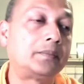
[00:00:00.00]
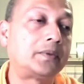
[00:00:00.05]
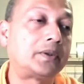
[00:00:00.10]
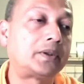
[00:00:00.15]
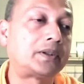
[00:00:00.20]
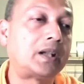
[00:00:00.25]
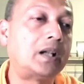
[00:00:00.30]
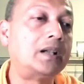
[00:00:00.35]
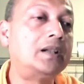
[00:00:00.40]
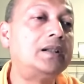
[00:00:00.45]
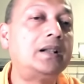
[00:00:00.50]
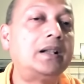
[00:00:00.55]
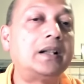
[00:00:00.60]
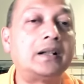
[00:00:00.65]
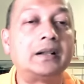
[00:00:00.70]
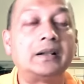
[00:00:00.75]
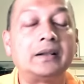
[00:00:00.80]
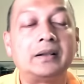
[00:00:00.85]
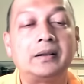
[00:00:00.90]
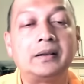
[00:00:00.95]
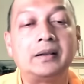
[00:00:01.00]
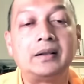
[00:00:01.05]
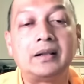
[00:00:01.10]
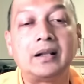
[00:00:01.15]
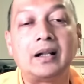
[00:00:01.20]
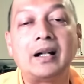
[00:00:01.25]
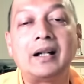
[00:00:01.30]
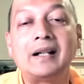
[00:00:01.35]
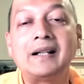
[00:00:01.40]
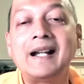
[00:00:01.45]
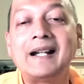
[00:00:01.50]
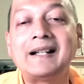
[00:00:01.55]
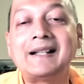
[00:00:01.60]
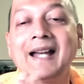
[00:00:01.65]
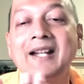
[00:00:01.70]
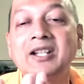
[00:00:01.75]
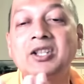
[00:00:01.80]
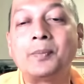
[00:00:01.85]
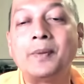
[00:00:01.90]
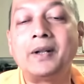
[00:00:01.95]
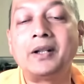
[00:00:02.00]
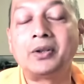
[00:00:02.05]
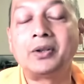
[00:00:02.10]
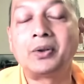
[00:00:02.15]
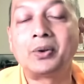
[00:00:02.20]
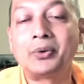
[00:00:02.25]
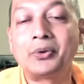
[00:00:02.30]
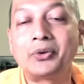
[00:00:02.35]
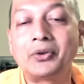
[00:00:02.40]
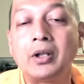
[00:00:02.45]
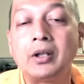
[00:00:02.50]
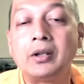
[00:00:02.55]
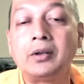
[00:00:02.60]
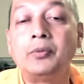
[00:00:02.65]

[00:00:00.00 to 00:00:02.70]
Sangha, an attachment grows.